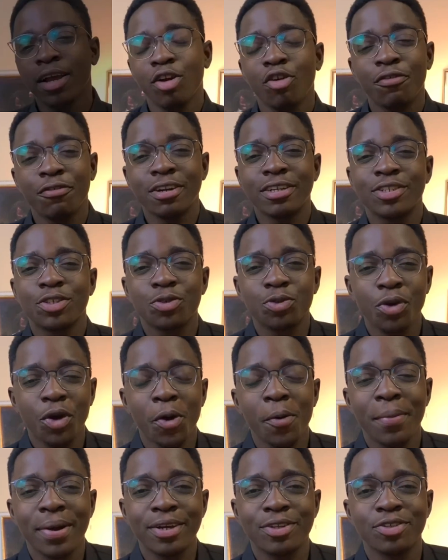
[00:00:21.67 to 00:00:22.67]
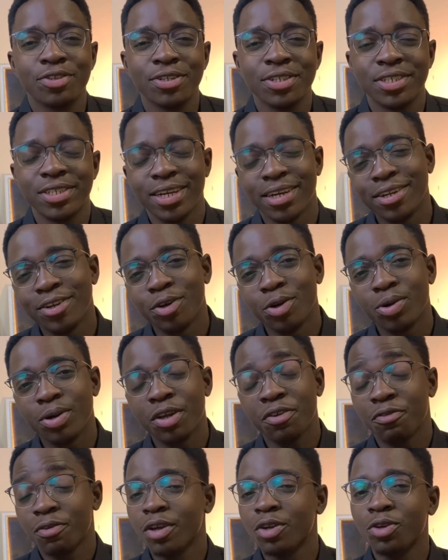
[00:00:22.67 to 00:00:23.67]
friends, welcome back to the channel. If
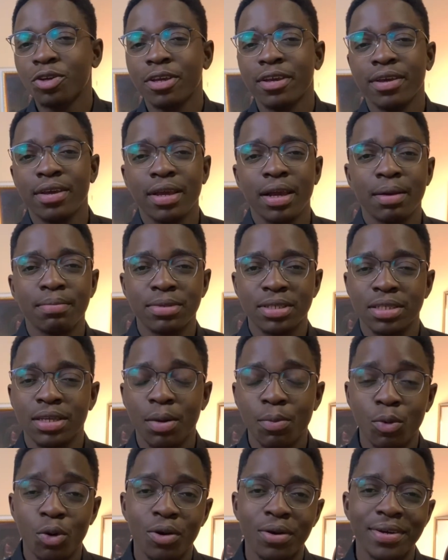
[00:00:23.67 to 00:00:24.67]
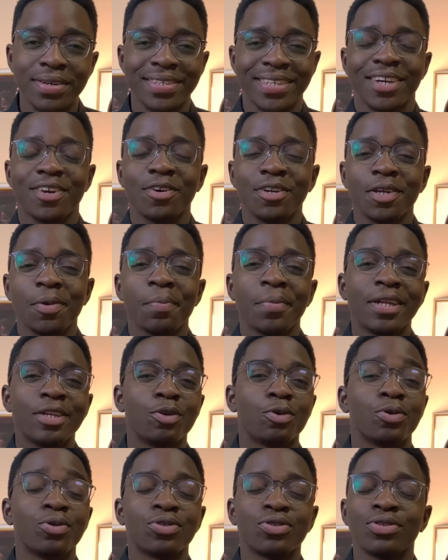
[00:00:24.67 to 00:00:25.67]
you're new here, I'm Samuel, a second year medical
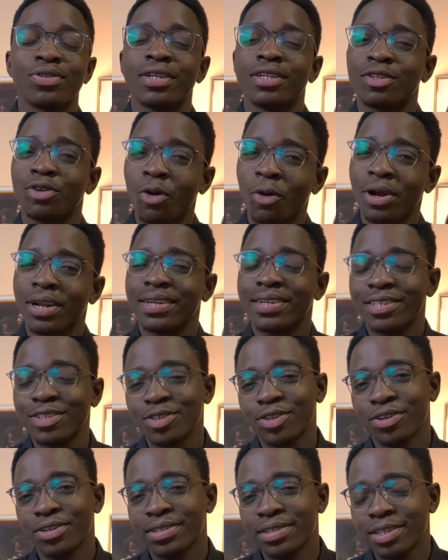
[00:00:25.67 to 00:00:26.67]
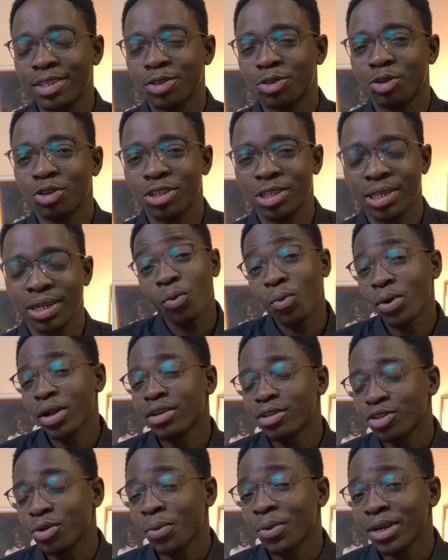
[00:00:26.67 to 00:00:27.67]
student currently studying in Russia. Well,
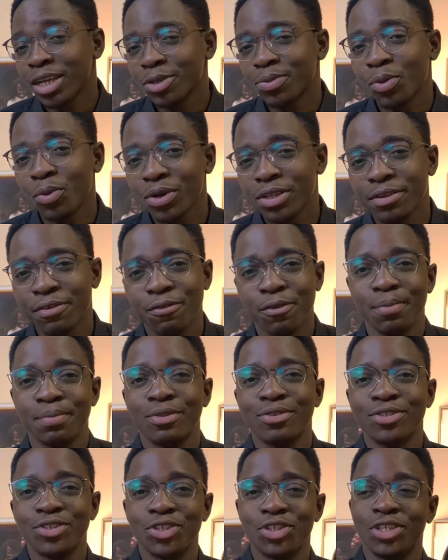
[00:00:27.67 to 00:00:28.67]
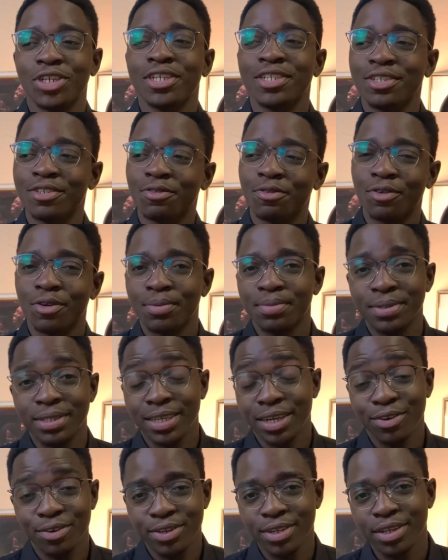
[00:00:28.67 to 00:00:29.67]
someone has been waiting for me to change from
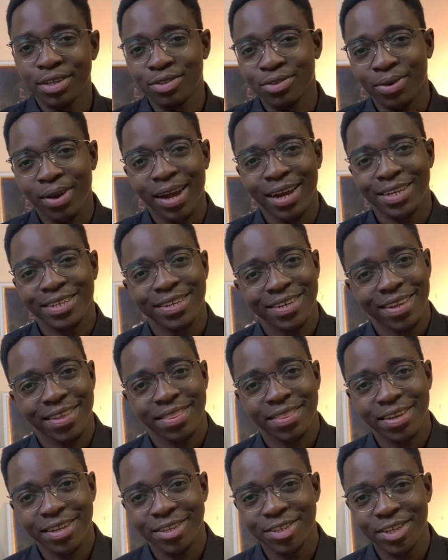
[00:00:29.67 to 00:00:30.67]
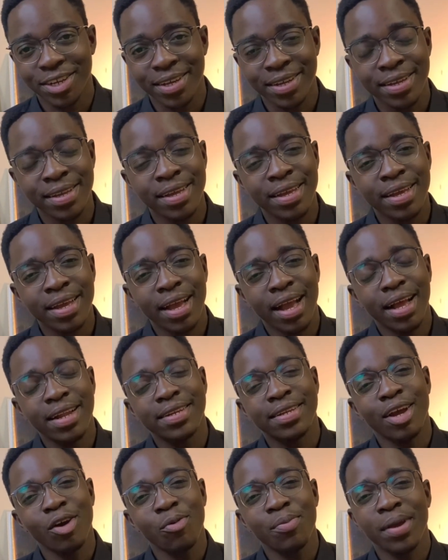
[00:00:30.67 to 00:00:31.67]
second year to actually third year, and that
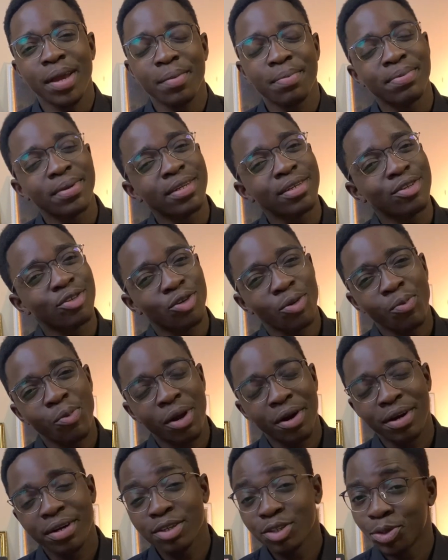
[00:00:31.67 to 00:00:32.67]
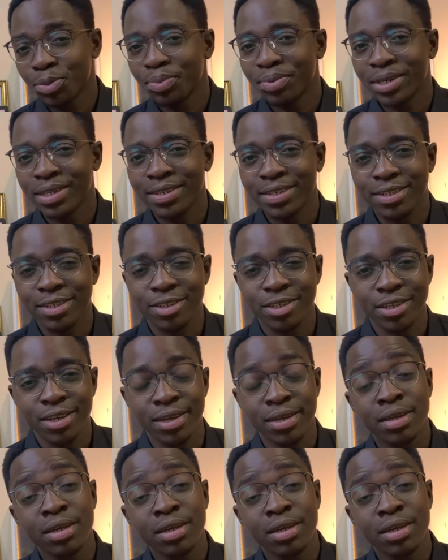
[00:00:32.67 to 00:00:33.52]
will be happening somewhere around spring this year.